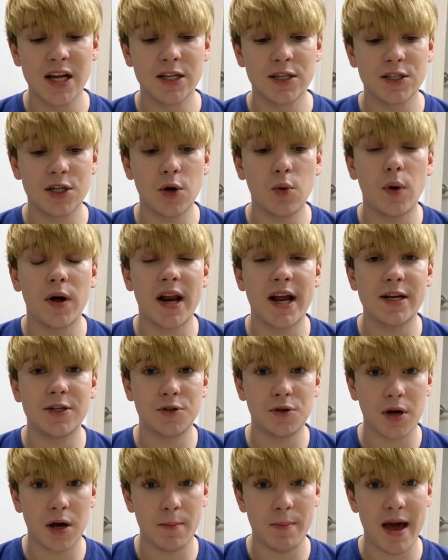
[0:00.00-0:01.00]
So when I
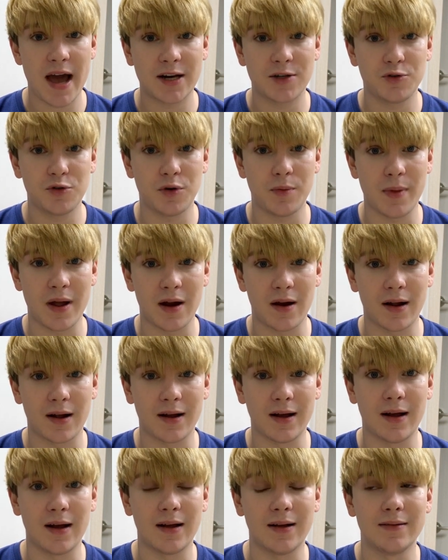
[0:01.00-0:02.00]
do come back to
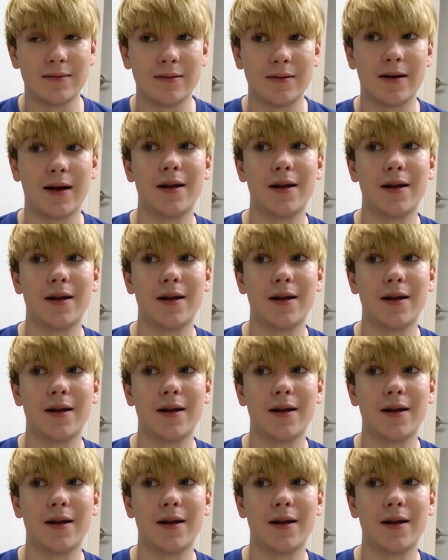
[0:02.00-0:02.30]
America,